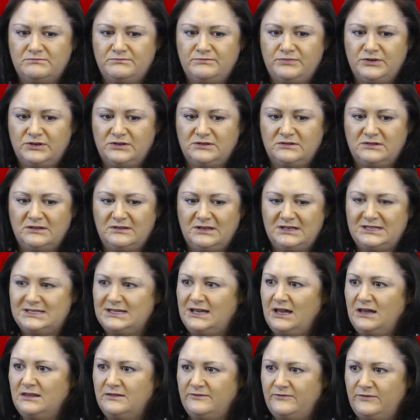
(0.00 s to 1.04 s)
put the thing
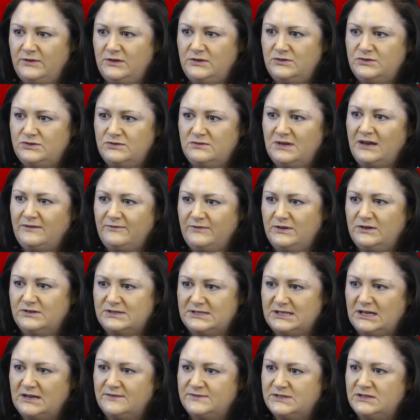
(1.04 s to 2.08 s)
together for you, do that for
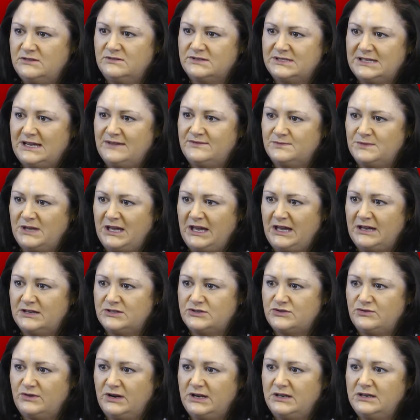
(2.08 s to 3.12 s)
yourselves and you'll save some
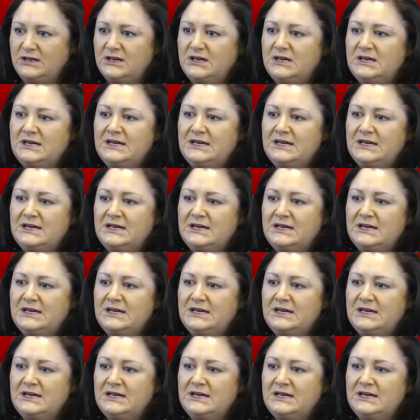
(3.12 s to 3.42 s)
cash, right?